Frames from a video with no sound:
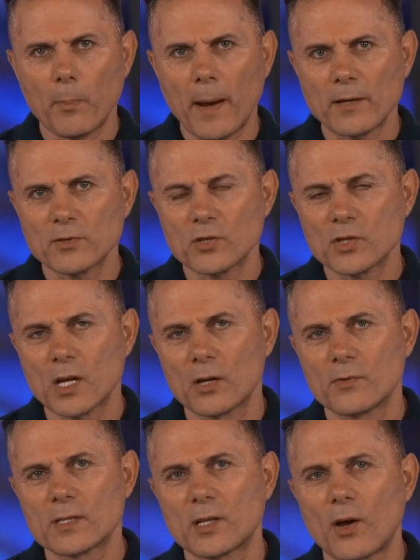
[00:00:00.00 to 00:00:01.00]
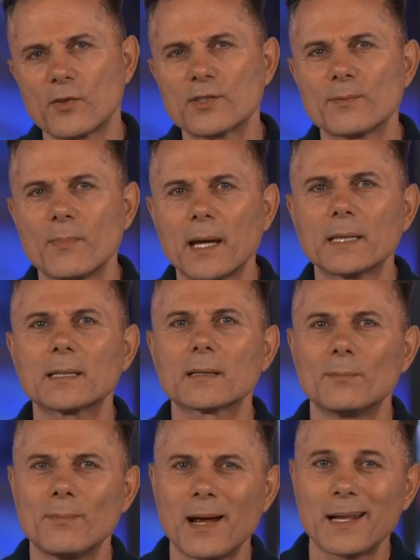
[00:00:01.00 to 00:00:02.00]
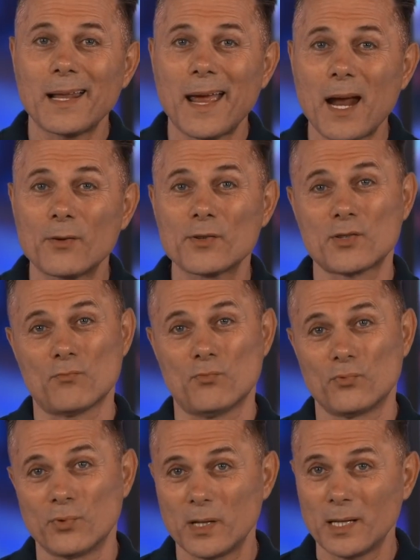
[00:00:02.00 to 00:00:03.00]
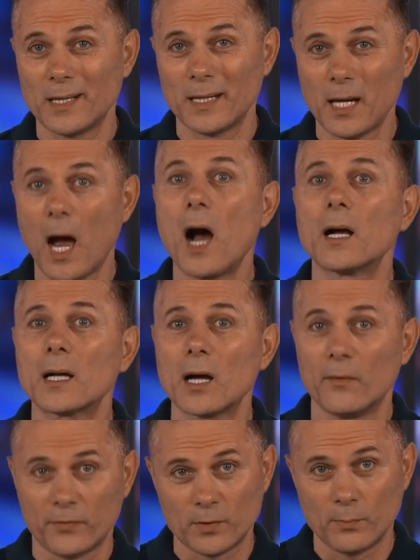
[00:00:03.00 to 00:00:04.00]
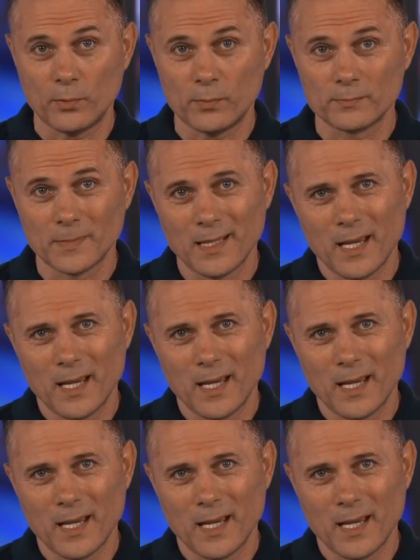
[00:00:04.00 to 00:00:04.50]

I'm about to share is going to make Kamala Harris really uncomfortable.